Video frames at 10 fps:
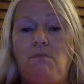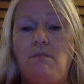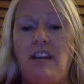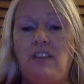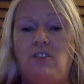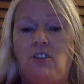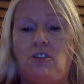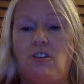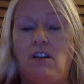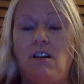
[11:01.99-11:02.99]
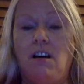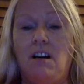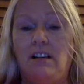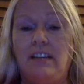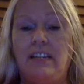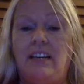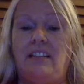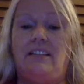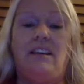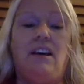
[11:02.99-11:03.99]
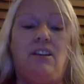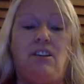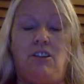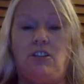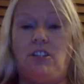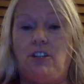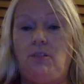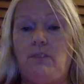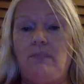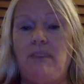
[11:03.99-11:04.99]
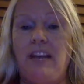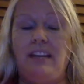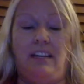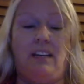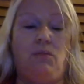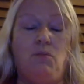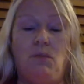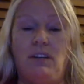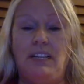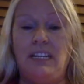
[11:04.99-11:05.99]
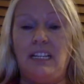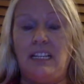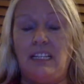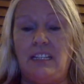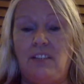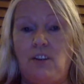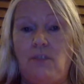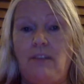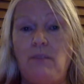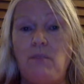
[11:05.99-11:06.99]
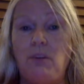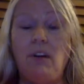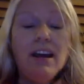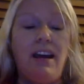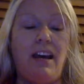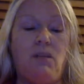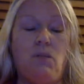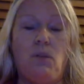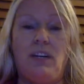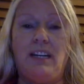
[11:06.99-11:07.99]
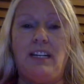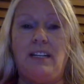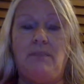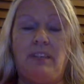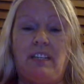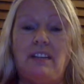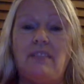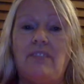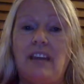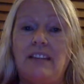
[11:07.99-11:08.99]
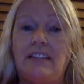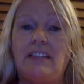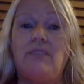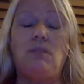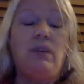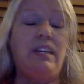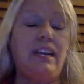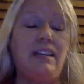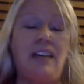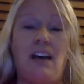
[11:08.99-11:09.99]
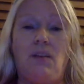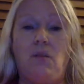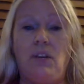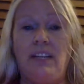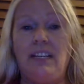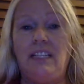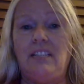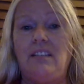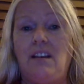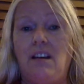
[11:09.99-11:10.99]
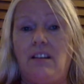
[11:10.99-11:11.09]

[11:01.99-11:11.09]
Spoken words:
major holidays. There's two remaining. One is November, and one because of Thanksgiving weekend, and one is